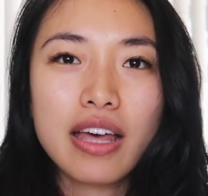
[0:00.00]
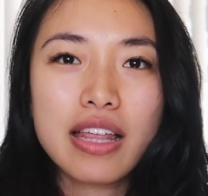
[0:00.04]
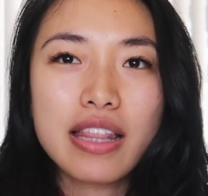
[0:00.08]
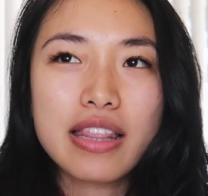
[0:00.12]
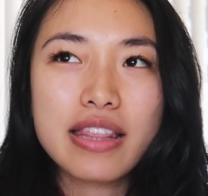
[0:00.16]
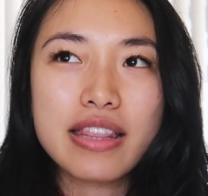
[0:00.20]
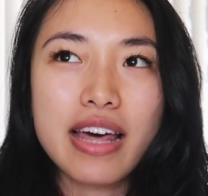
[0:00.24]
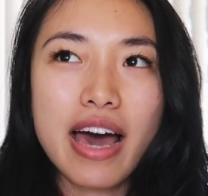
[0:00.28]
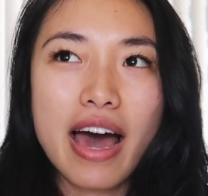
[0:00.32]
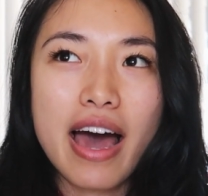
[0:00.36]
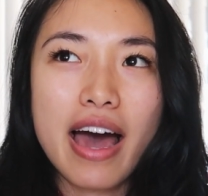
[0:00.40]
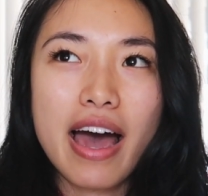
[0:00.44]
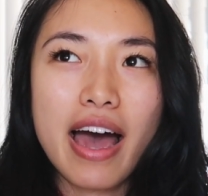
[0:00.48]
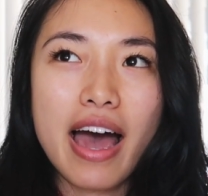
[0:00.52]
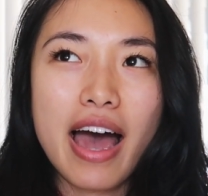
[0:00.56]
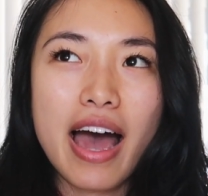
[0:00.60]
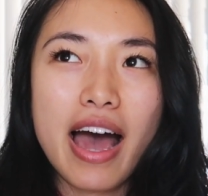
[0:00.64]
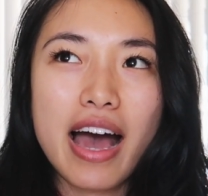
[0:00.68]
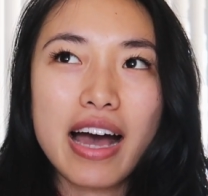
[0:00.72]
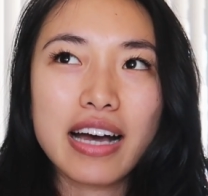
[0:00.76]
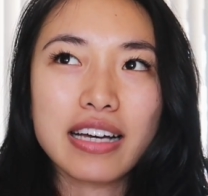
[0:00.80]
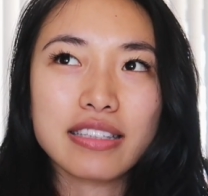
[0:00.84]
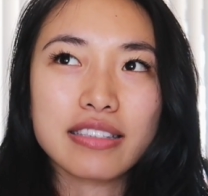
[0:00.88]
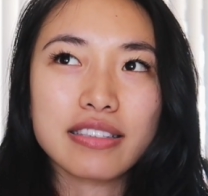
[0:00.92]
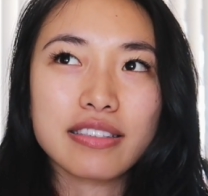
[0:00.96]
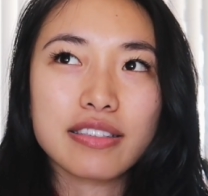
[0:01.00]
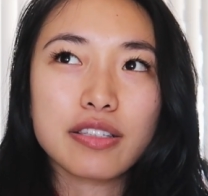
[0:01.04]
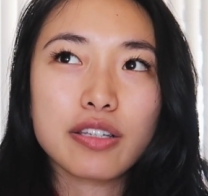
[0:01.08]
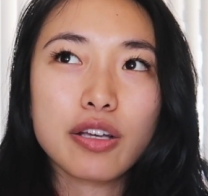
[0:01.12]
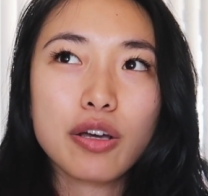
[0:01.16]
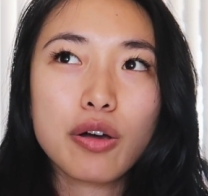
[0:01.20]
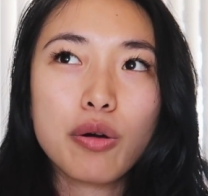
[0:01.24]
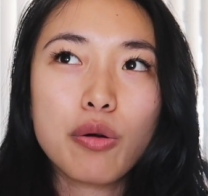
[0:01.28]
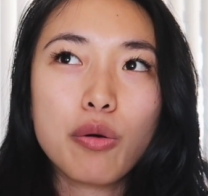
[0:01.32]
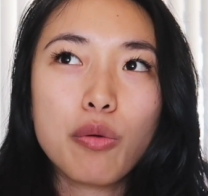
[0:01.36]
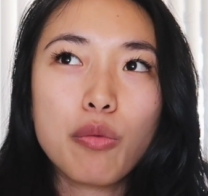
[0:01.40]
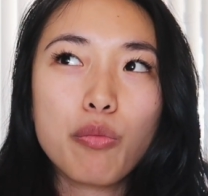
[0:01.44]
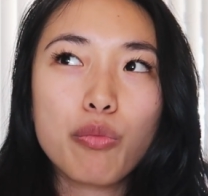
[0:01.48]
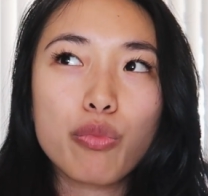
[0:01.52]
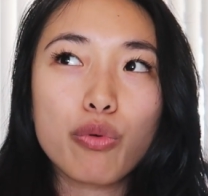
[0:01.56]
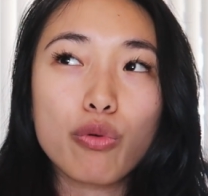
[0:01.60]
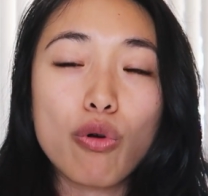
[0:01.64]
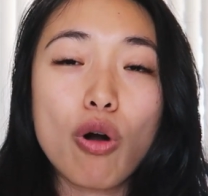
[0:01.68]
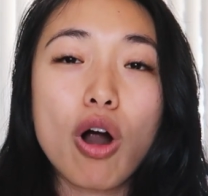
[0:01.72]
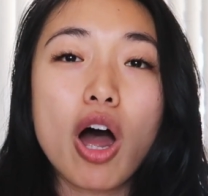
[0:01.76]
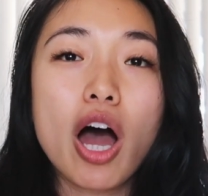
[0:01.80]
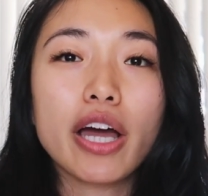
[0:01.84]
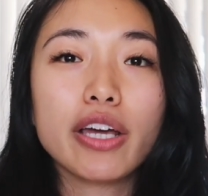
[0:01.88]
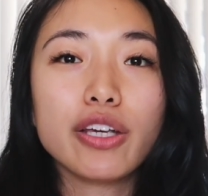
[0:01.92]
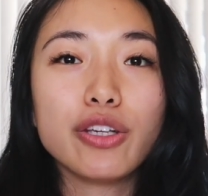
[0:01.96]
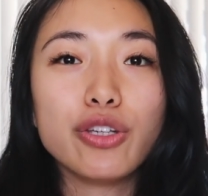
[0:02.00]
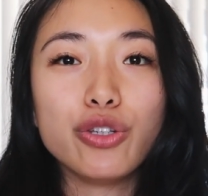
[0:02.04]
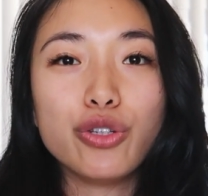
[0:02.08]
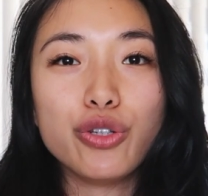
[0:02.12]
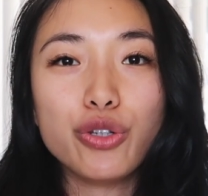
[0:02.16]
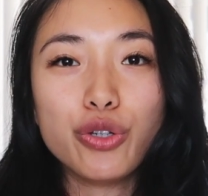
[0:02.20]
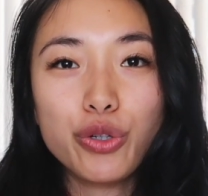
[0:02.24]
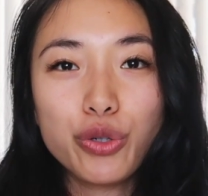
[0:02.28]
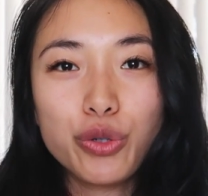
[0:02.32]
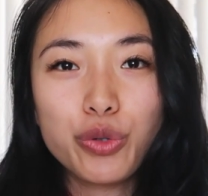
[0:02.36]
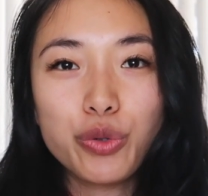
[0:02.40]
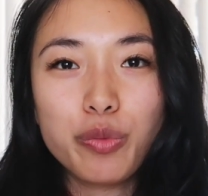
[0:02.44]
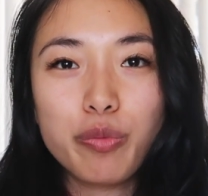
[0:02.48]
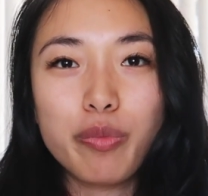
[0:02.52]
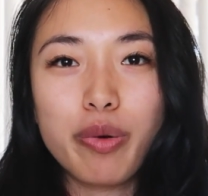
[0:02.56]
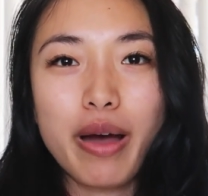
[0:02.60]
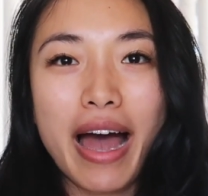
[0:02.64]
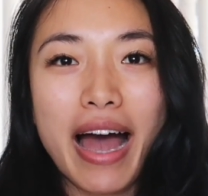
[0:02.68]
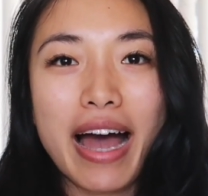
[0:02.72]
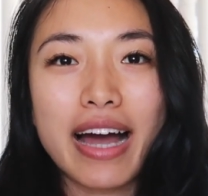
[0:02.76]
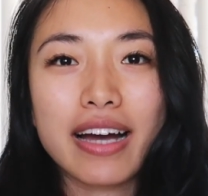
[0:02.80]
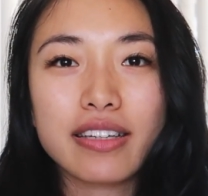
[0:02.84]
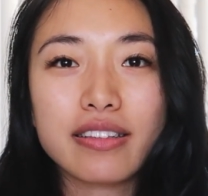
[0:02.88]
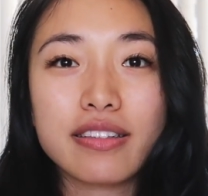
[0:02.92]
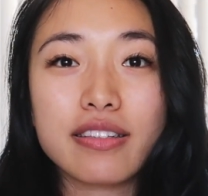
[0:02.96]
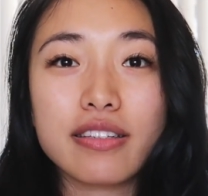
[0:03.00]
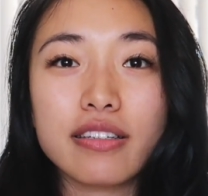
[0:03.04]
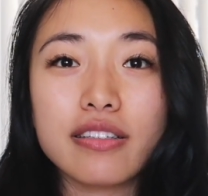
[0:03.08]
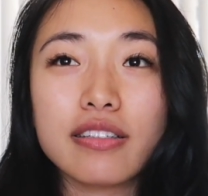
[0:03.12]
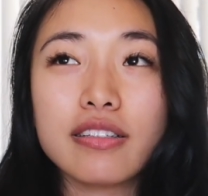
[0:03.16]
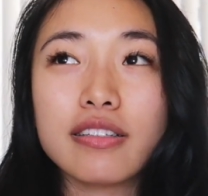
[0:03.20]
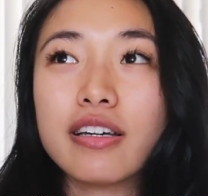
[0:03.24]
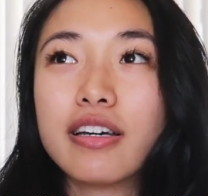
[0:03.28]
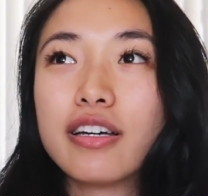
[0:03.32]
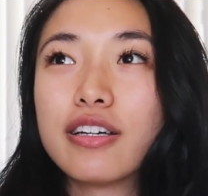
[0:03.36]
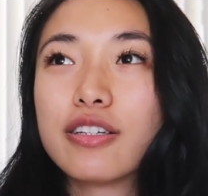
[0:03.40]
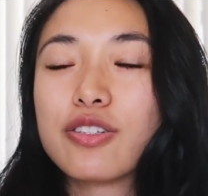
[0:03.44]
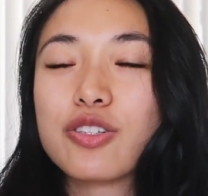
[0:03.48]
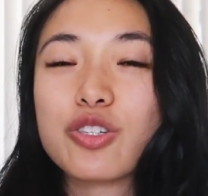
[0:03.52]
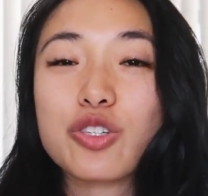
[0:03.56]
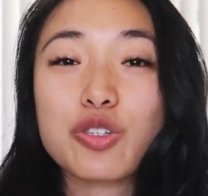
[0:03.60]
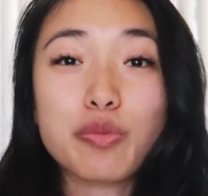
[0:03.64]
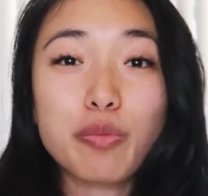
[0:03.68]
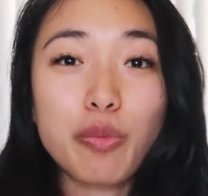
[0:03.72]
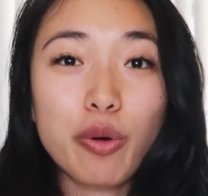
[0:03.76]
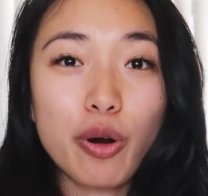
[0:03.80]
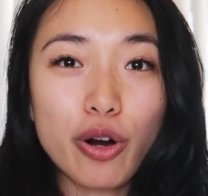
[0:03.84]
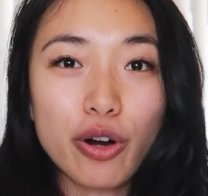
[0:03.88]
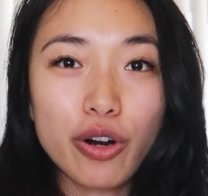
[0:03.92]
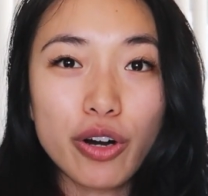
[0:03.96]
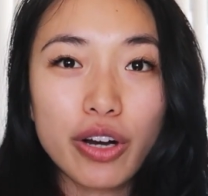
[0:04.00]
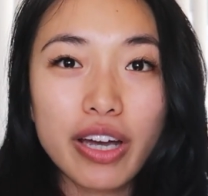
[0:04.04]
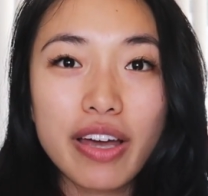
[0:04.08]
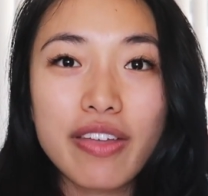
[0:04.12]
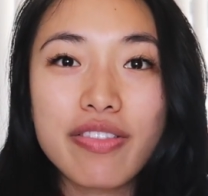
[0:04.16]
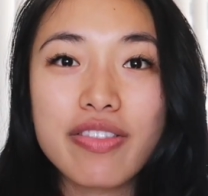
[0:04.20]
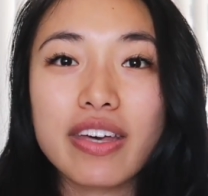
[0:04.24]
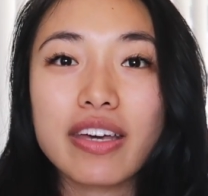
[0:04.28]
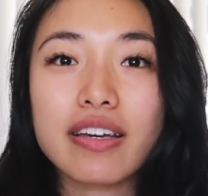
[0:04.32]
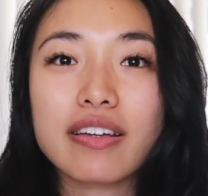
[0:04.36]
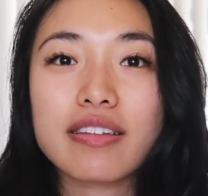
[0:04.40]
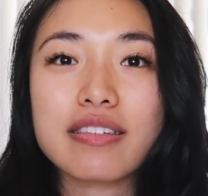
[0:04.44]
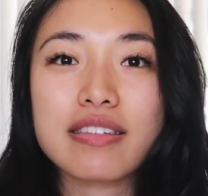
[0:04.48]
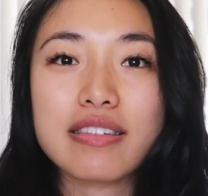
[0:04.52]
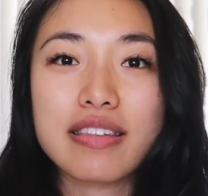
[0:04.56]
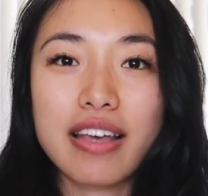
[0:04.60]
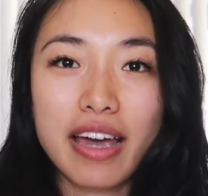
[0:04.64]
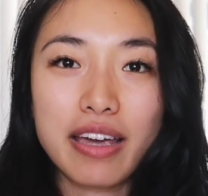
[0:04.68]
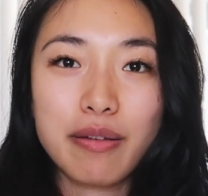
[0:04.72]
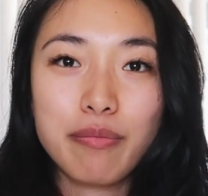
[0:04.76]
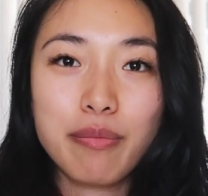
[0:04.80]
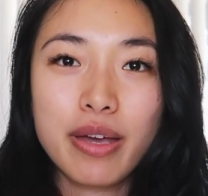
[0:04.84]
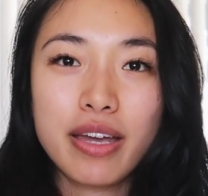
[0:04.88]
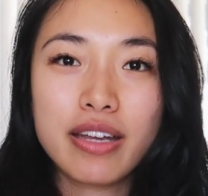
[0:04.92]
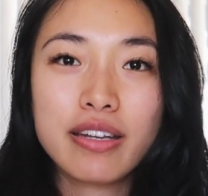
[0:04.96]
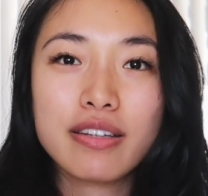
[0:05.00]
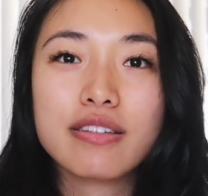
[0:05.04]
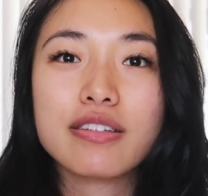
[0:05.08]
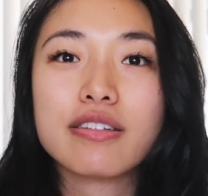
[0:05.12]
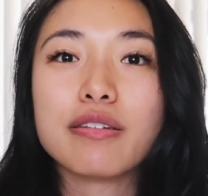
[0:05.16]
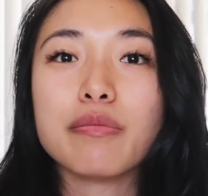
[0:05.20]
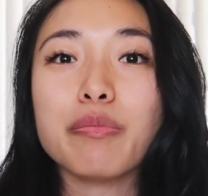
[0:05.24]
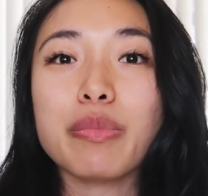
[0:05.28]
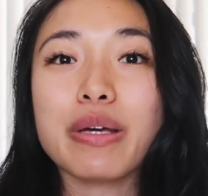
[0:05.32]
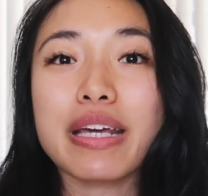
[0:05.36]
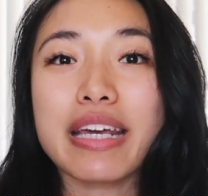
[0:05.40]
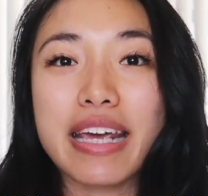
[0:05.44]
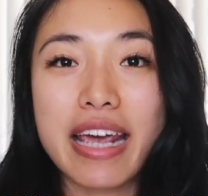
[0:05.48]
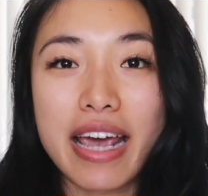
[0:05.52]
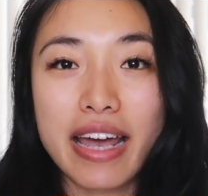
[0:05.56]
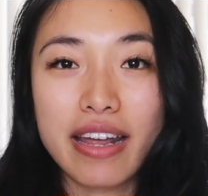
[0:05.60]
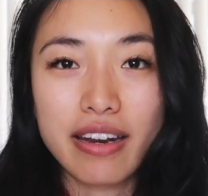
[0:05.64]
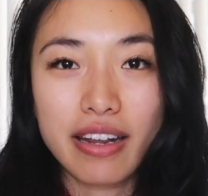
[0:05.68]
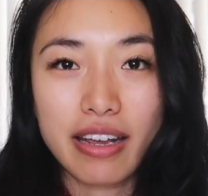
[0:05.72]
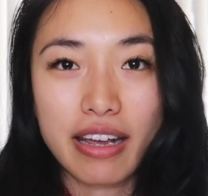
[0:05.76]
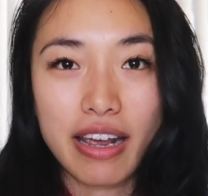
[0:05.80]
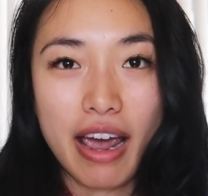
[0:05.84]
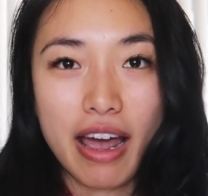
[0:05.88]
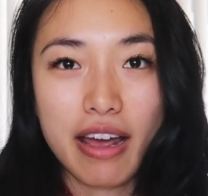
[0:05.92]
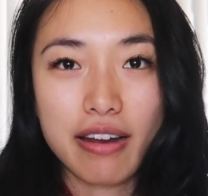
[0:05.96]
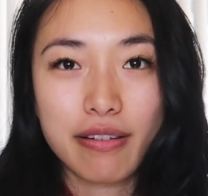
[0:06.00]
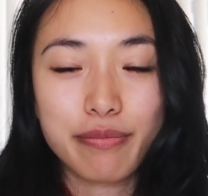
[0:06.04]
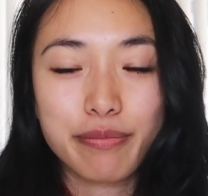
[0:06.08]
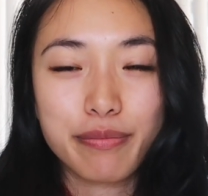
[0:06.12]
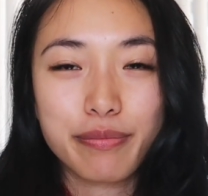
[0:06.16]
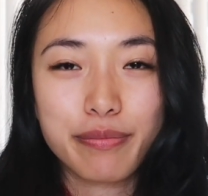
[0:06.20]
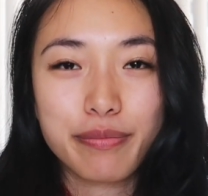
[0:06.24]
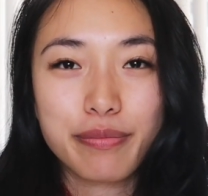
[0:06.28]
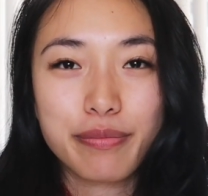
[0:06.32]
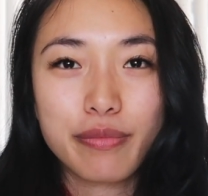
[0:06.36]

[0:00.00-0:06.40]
that has brought you back the spark and the excitement to begin again,